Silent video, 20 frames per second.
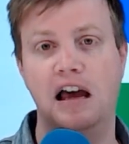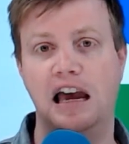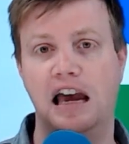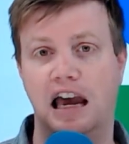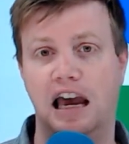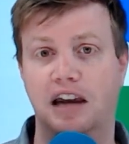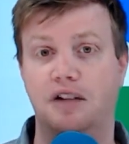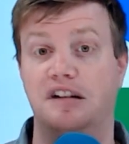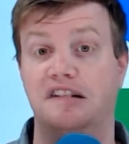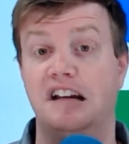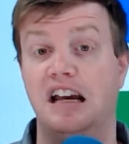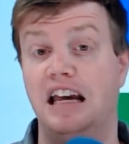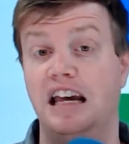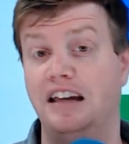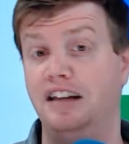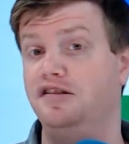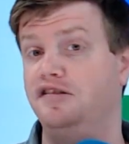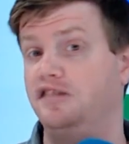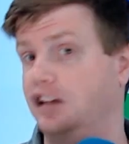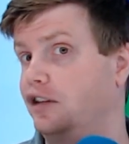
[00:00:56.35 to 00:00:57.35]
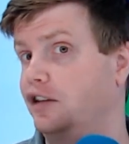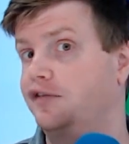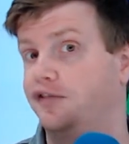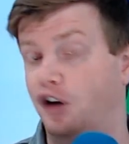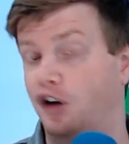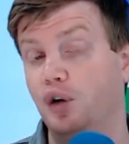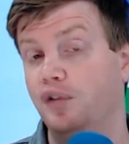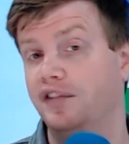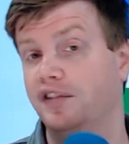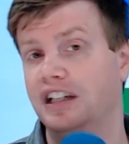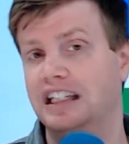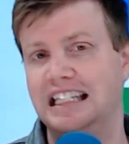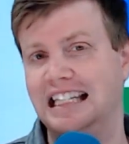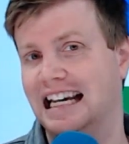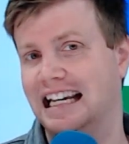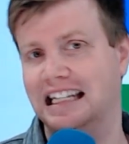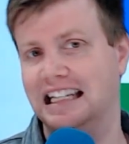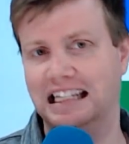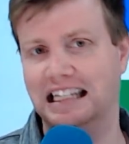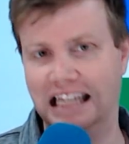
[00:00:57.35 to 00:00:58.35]
Anyways, is evolving
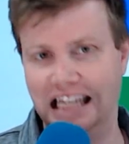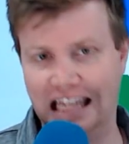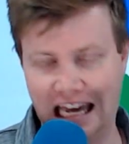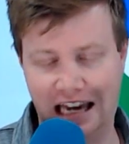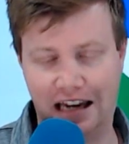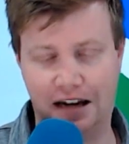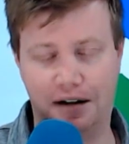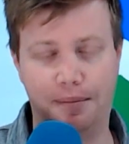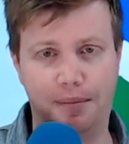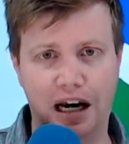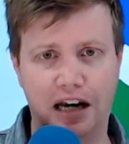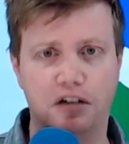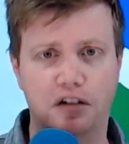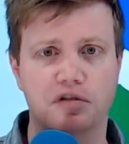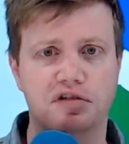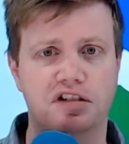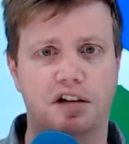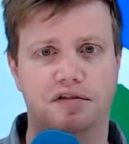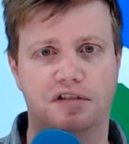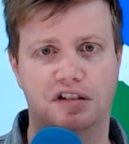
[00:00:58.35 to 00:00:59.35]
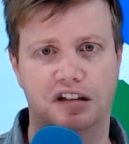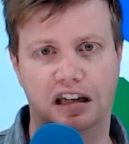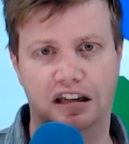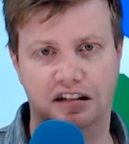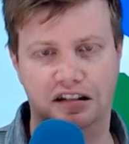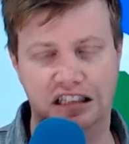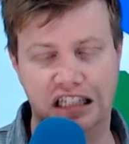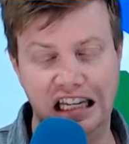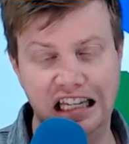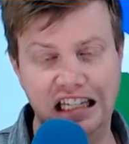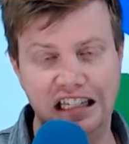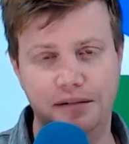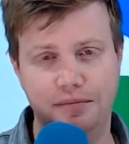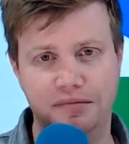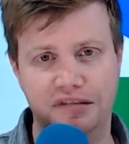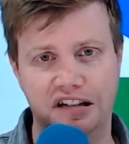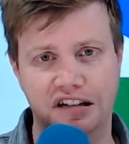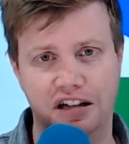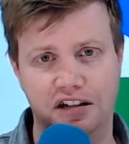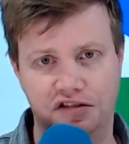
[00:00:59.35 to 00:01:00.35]
yet again. Microsoft
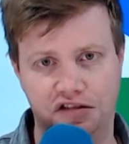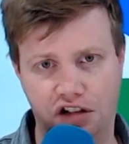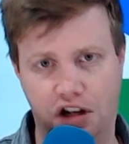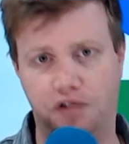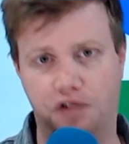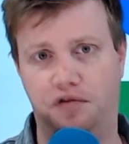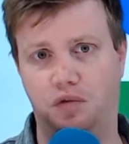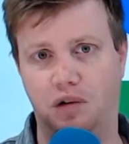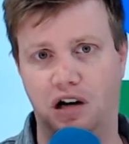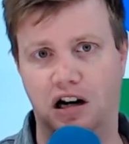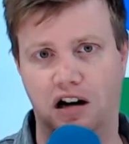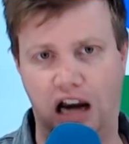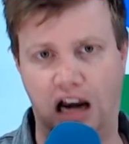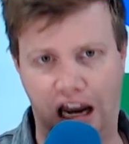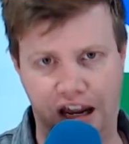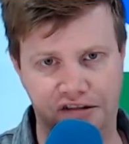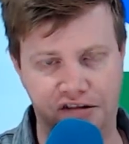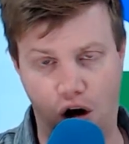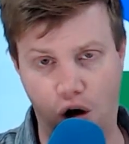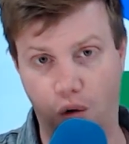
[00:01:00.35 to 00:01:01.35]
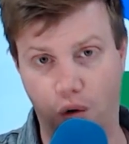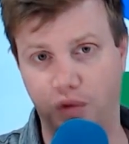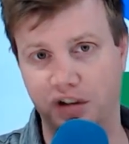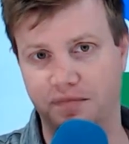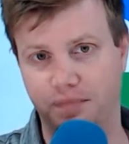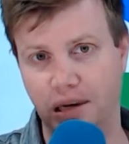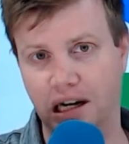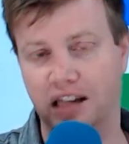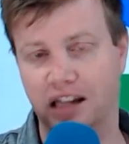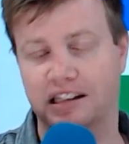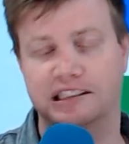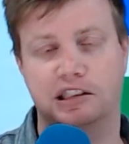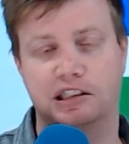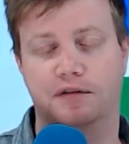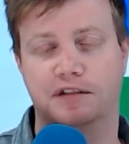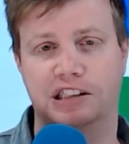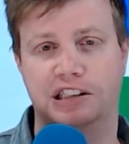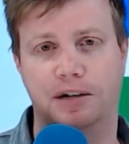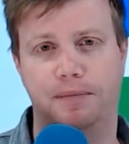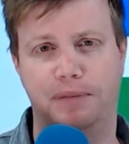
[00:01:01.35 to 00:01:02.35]
Teams software has always been on the
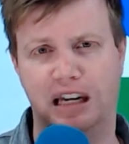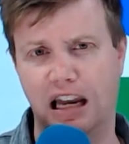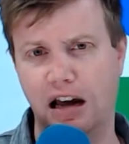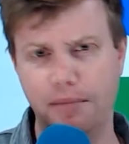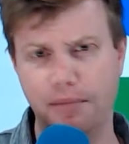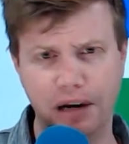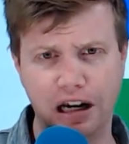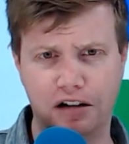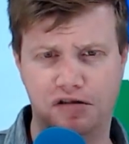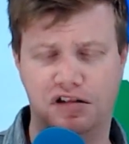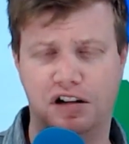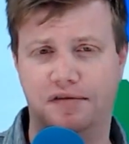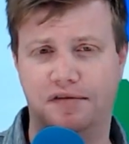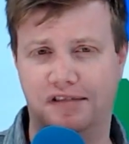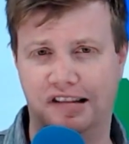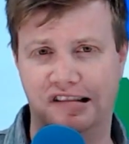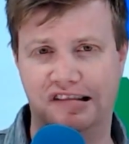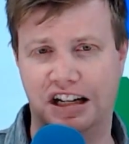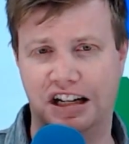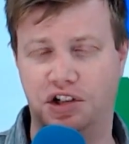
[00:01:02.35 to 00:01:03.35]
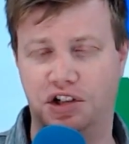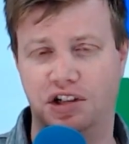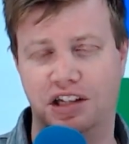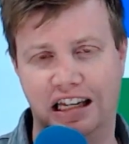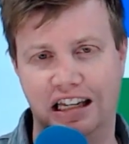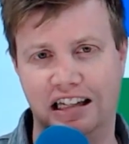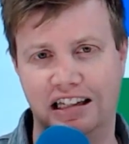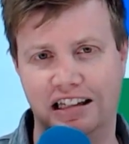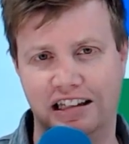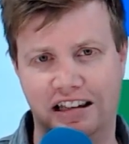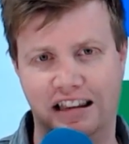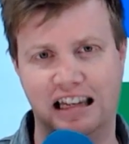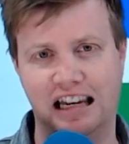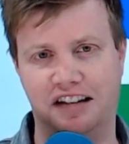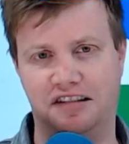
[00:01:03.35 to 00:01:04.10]
Surface Hub, but now Microsoft is actually taking it to the next